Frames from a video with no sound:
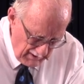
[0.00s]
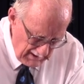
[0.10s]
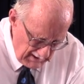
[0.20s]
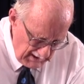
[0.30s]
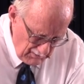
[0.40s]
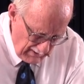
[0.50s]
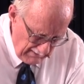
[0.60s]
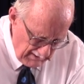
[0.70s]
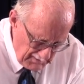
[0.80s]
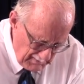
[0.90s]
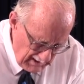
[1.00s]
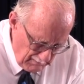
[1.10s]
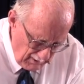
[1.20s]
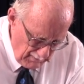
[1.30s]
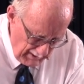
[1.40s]
we pray that each one of us
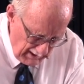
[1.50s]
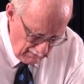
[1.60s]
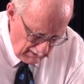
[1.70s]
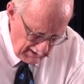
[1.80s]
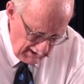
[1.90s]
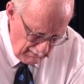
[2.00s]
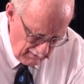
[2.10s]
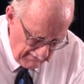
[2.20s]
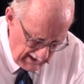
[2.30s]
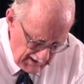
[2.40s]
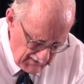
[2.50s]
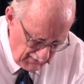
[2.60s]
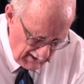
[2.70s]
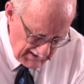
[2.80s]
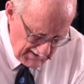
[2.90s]
may appropriate what he provides